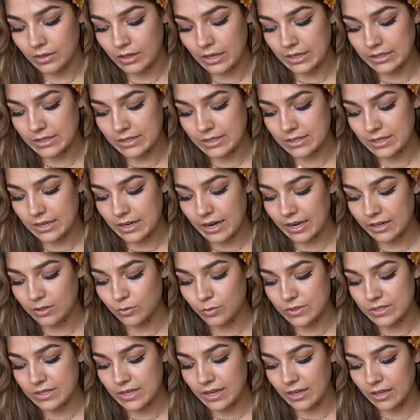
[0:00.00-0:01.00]
And disconnect
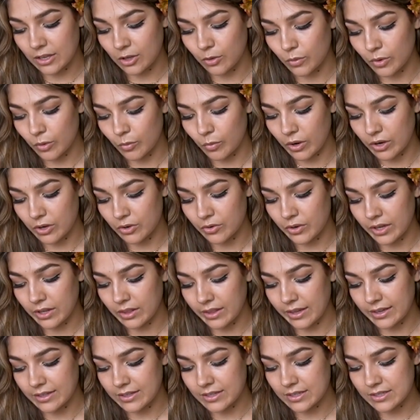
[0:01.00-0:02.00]
was like you were wondering, like,